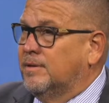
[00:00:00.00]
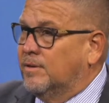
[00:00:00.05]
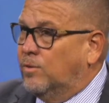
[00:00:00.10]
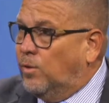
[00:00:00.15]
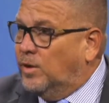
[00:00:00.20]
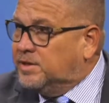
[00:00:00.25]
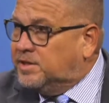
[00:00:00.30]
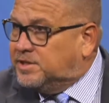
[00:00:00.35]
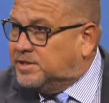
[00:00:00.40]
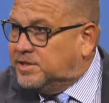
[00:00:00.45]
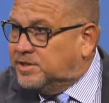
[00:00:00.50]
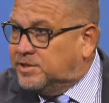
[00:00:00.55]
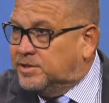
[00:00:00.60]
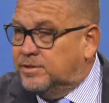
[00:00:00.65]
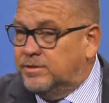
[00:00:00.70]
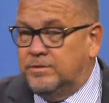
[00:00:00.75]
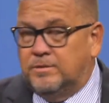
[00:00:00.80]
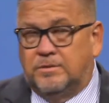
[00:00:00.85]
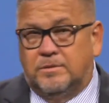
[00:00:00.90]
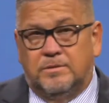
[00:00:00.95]
One
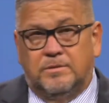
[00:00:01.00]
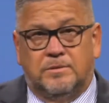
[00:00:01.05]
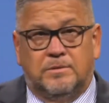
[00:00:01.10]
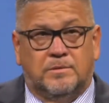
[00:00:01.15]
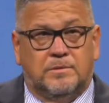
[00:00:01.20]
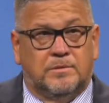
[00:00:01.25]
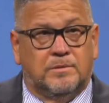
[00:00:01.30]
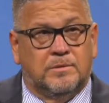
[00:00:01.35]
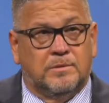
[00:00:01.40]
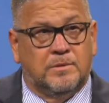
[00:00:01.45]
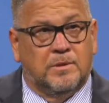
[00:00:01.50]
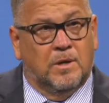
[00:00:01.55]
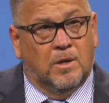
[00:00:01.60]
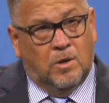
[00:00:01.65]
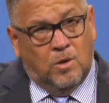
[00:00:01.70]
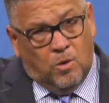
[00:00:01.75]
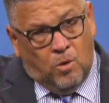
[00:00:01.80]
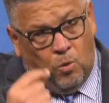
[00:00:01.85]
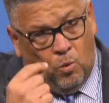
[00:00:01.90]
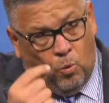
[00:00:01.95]
decision,
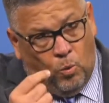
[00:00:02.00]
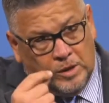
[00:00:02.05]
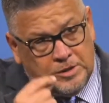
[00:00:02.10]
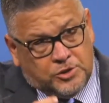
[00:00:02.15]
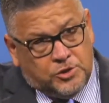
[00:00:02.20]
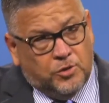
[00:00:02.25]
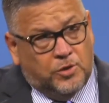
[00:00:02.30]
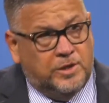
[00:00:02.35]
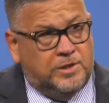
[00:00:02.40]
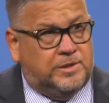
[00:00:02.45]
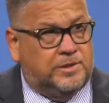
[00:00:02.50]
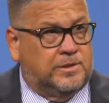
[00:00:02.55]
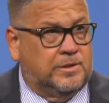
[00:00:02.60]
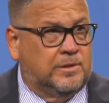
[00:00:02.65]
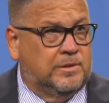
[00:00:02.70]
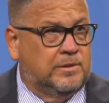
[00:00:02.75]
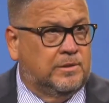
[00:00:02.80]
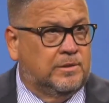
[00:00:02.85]
one choice.